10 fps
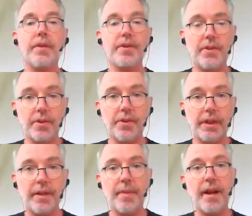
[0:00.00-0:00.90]
this
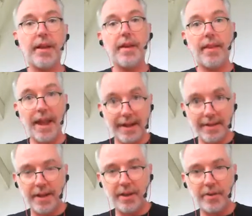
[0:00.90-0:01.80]
thoroughly in my
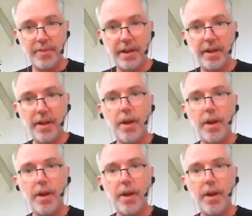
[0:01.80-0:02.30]
last announcement.